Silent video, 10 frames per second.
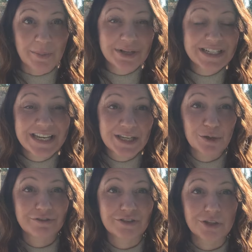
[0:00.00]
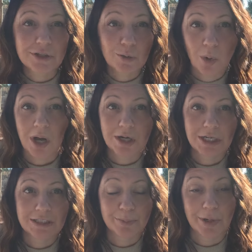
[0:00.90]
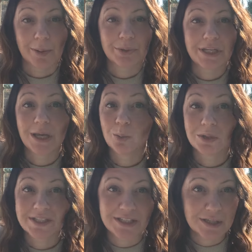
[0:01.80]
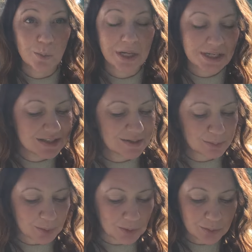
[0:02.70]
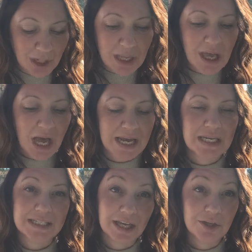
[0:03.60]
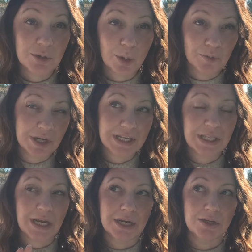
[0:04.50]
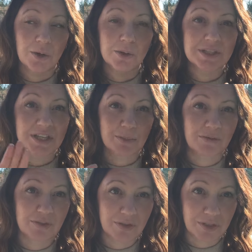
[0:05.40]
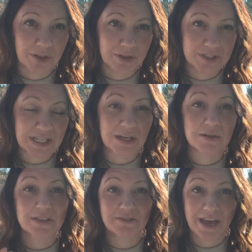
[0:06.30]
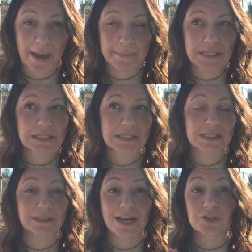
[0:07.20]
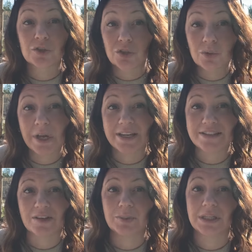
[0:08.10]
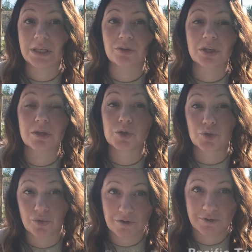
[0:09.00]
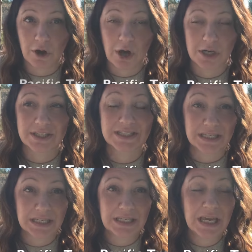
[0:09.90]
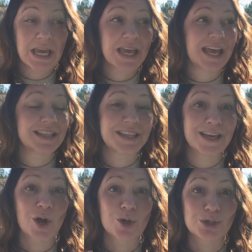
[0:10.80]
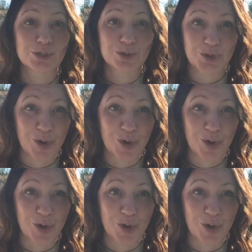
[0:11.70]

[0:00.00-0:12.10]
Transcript: gonna take you for a little walk around the property and we'll see what is in bloom. I can tell you already that I know some of the cycles that have happened is the last two nights I've been hearing the tree frogs singing and they are so